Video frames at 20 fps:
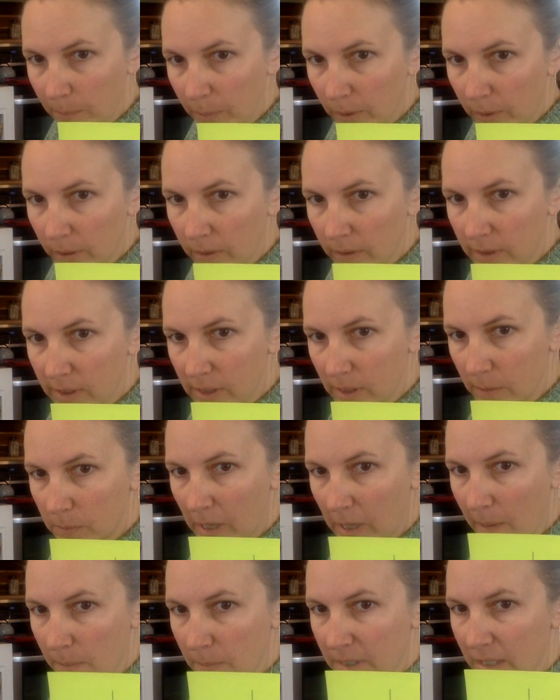
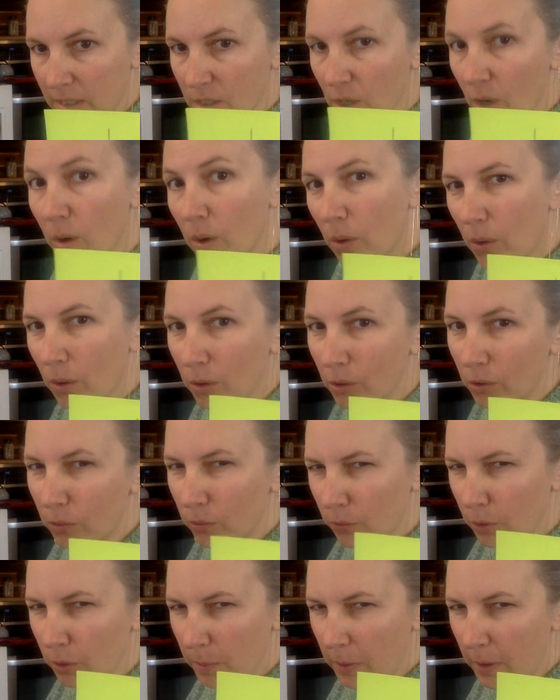Sometimes it's a whole group
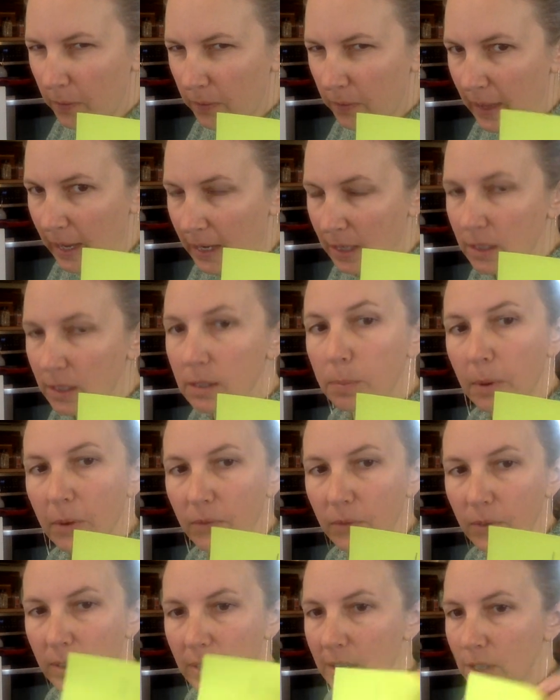of things, but for
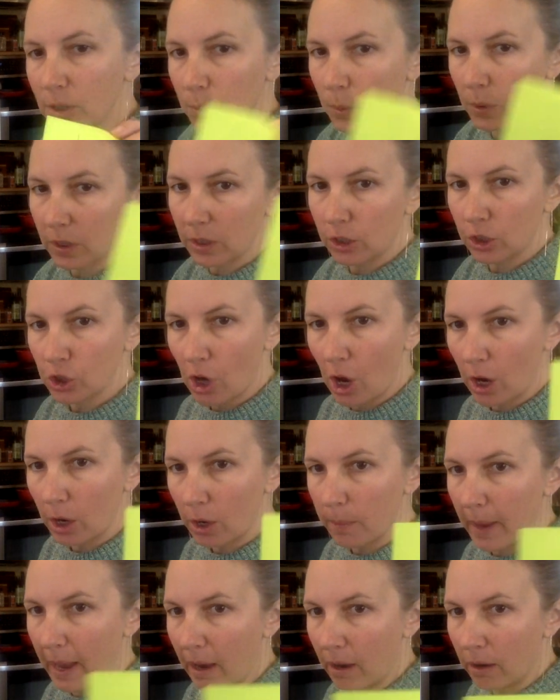this, we're going to talk
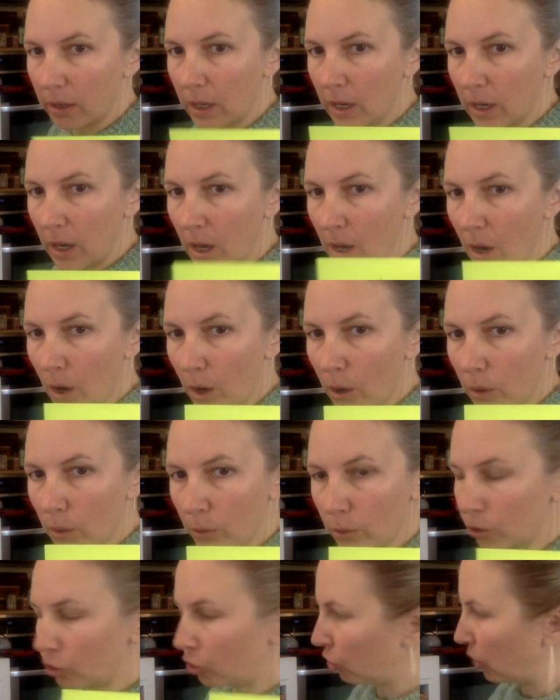about whole
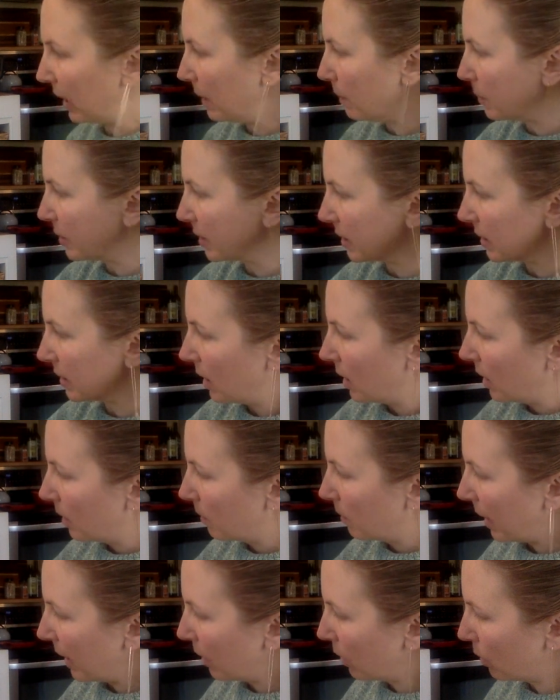shapes. My
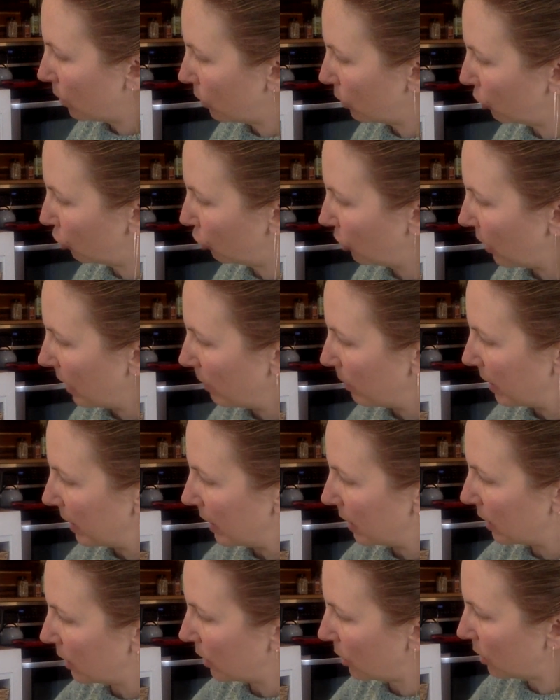whole shape
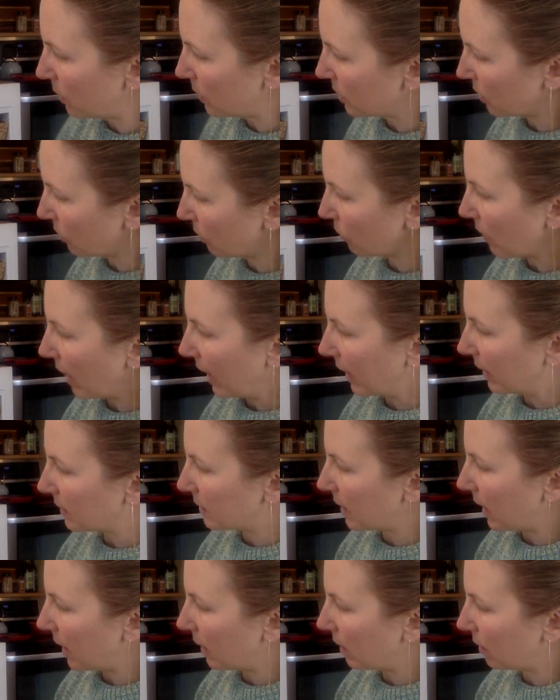here is a
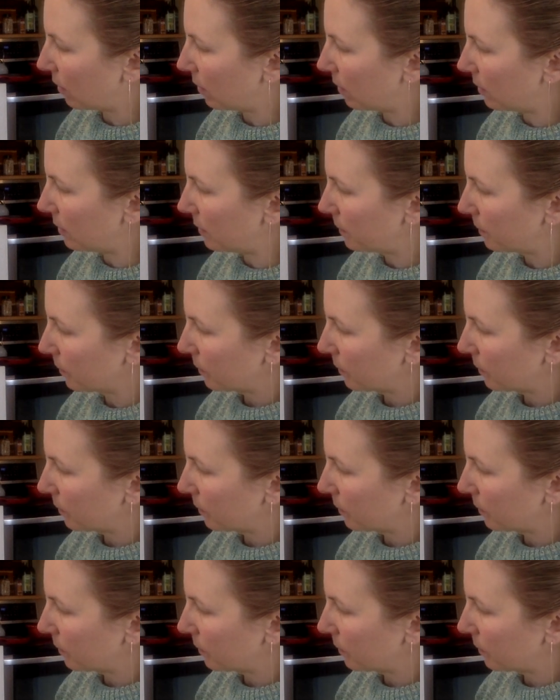rectangle.